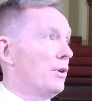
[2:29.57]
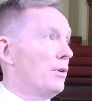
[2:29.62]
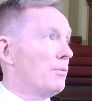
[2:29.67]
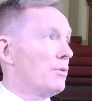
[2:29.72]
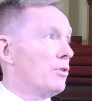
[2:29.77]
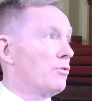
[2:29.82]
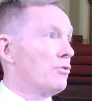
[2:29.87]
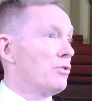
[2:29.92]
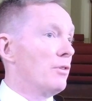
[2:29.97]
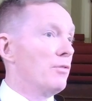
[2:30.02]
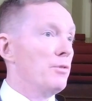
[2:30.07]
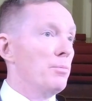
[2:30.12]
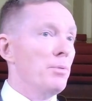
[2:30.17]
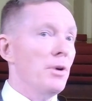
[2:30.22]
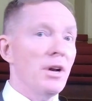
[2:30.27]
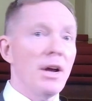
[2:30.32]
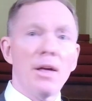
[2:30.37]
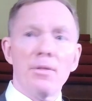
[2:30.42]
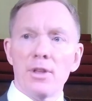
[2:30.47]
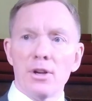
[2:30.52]
Conservative
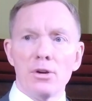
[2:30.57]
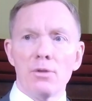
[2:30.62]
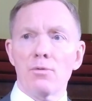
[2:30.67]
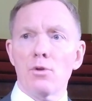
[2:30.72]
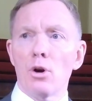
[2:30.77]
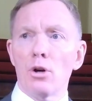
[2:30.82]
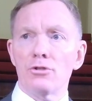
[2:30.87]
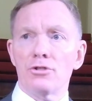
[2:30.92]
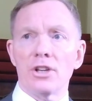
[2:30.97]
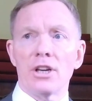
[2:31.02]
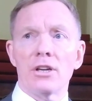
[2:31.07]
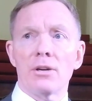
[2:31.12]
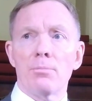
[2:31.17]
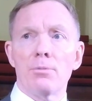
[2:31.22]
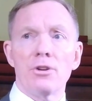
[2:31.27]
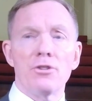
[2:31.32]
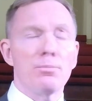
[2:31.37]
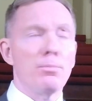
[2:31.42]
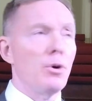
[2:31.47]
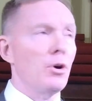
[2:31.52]
Party. I think you've got Jacob
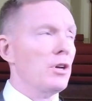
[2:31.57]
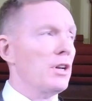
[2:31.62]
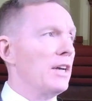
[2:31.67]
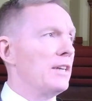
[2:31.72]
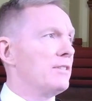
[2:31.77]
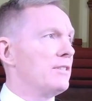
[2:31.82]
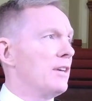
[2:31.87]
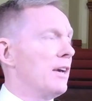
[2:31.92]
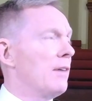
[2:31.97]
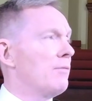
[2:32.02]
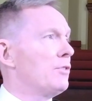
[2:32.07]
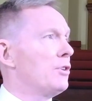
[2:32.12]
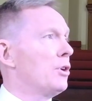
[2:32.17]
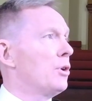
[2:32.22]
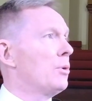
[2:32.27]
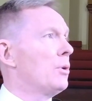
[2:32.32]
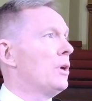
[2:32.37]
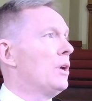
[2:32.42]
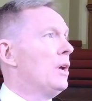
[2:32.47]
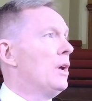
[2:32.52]
Rees-Mogg later, haven't you?